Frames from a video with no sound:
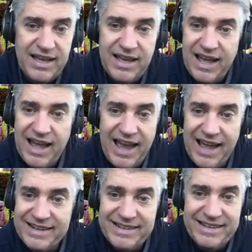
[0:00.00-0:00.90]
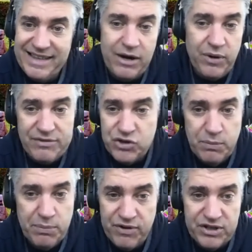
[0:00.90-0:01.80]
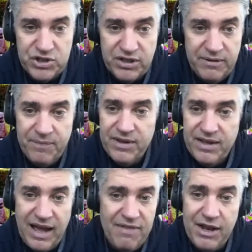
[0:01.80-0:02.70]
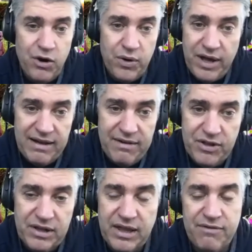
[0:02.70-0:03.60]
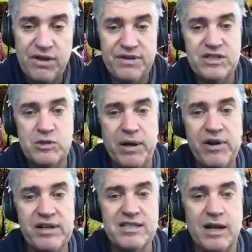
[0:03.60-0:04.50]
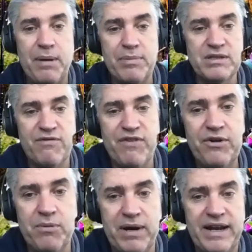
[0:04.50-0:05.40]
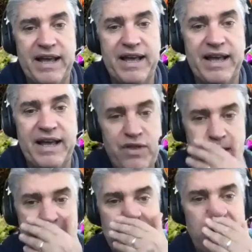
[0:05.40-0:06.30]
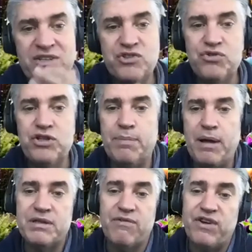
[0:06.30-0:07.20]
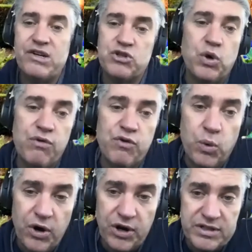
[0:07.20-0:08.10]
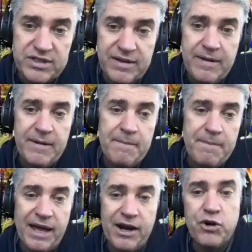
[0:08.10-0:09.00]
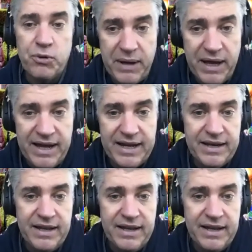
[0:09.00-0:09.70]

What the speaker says: and they don't have supervision, and they don't have the level of experience that a public defender might have. So it is true that public defenders are overworked and underpaid,